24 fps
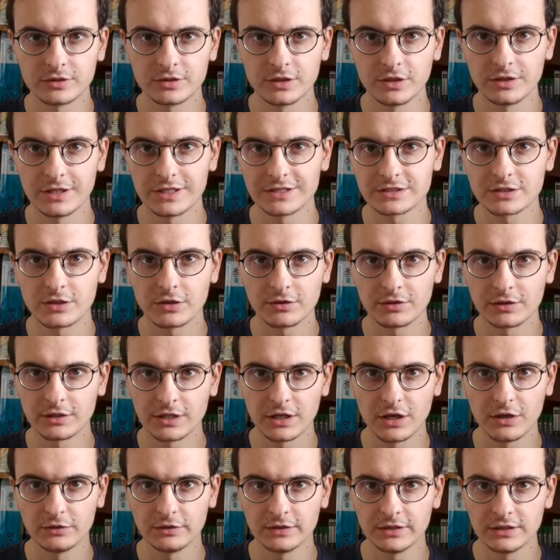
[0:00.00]
though that's currently
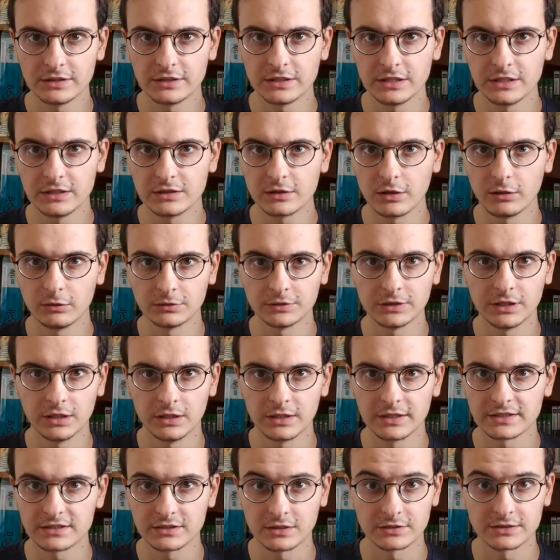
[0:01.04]
only the Cold Heart
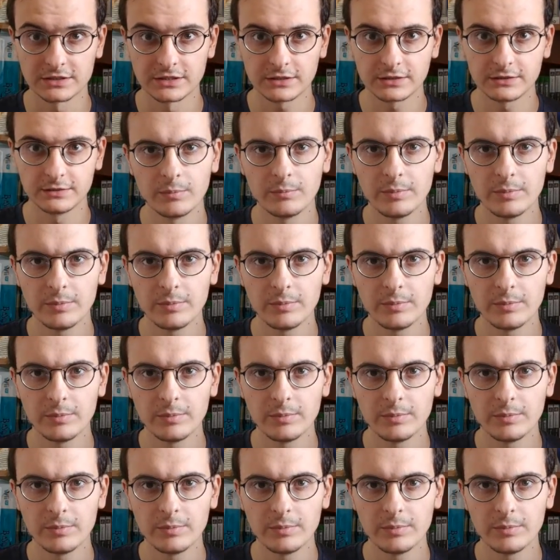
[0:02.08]
exotic.